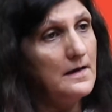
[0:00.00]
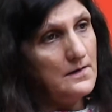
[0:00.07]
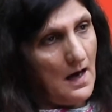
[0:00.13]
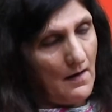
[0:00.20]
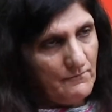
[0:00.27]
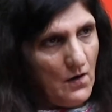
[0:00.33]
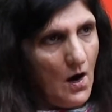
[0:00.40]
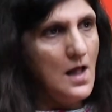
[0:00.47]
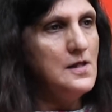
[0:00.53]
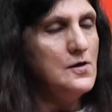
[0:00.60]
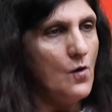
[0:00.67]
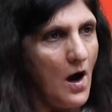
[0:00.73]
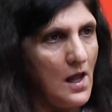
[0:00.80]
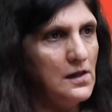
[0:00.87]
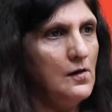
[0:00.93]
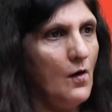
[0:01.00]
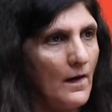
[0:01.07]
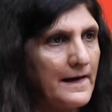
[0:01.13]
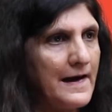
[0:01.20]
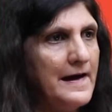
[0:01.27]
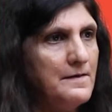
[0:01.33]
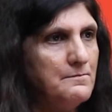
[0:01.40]
Of course, you also
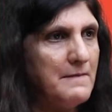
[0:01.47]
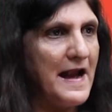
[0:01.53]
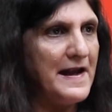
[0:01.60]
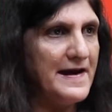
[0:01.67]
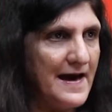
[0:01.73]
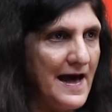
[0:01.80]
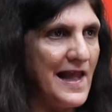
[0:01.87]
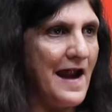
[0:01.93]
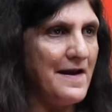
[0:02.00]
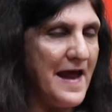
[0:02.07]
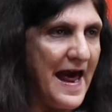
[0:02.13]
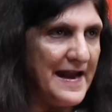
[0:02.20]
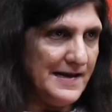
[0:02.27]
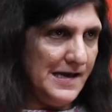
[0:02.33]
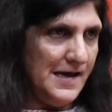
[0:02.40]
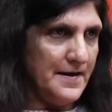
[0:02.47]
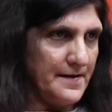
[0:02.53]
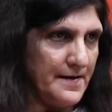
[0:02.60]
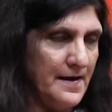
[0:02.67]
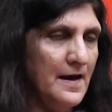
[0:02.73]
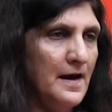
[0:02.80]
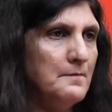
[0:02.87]
need medical
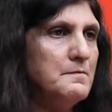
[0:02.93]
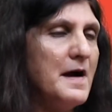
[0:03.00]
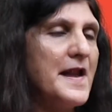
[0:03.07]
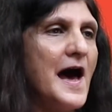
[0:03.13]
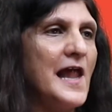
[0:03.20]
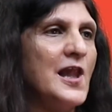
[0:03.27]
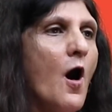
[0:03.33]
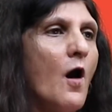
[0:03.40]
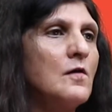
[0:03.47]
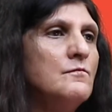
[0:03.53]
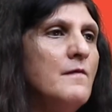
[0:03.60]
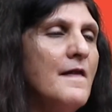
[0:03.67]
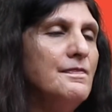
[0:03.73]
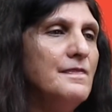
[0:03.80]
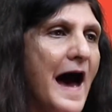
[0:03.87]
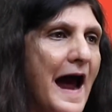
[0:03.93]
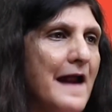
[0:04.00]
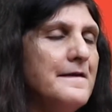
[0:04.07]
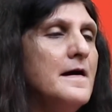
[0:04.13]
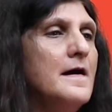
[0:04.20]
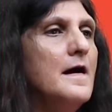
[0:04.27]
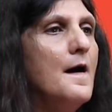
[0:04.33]
attention. But along with that,
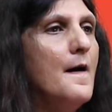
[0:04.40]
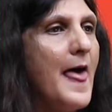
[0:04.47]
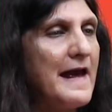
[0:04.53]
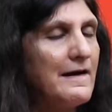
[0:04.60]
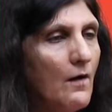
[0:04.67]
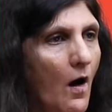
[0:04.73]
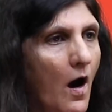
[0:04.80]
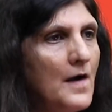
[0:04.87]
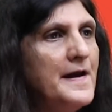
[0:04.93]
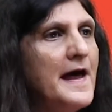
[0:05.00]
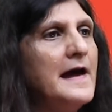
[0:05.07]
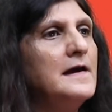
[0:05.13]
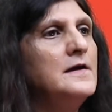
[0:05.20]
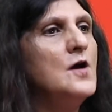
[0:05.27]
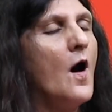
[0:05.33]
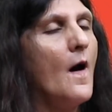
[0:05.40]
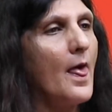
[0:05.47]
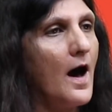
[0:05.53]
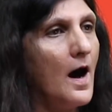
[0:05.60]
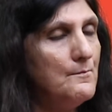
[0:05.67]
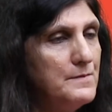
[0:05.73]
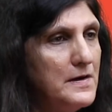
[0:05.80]
recording your
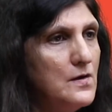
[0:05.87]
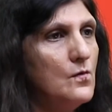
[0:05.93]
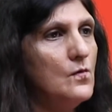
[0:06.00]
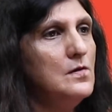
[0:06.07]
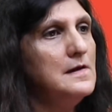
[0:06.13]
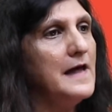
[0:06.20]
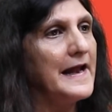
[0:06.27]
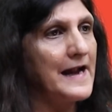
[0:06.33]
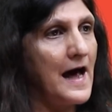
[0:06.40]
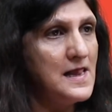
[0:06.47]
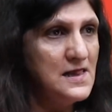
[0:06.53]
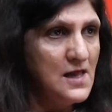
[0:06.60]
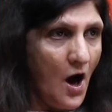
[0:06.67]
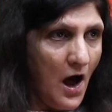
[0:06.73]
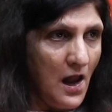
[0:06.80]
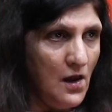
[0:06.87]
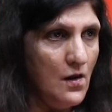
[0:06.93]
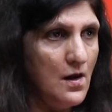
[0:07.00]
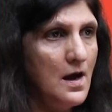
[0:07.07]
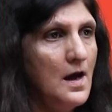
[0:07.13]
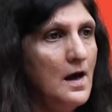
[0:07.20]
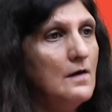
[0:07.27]
abuse and assault
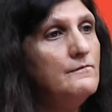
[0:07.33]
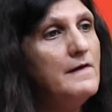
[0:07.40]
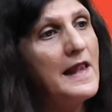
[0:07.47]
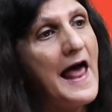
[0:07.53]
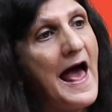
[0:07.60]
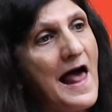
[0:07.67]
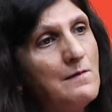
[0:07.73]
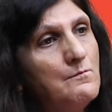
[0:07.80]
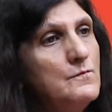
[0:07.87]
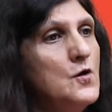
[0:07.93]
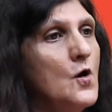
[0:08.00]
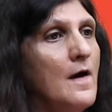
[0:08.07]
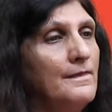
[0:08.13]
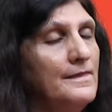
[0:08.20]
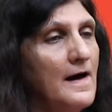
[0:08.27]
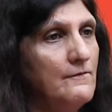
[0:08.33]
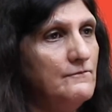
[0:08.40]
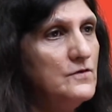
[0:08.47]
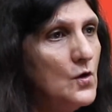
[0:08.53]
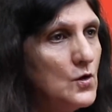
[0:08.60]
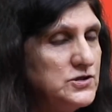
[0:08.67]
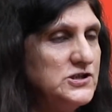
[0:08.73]
will help you in the
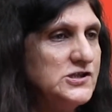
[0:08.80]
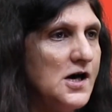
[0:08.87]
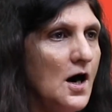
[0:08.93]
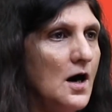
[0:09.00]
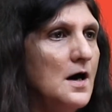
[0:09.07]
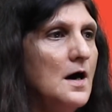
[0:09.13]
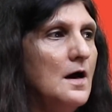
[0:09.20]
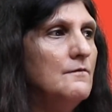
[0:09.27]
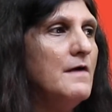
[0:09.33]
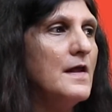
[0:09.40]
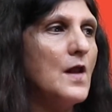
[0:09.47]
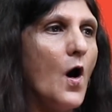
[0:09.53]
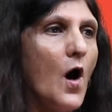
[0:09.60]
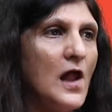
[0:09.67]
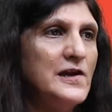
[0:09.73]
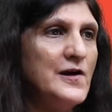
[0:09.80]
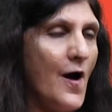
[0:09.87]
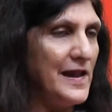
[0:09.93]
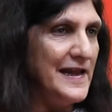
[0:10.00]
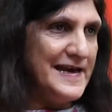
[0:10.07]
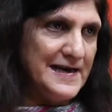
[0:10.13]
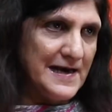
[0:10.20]
future with all your
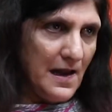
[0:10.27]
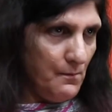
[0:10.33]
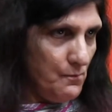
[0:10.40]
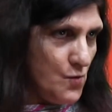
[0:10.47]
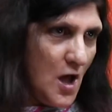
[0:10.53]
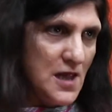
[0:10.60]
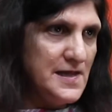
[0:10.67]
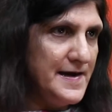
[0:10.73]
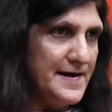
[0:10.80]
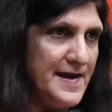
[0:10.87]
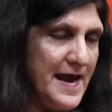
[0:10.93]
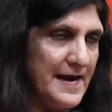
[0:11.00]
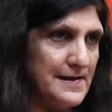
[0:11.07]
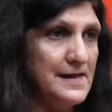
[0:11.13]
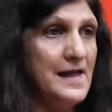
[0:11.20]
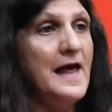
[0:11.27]
legal proceedings.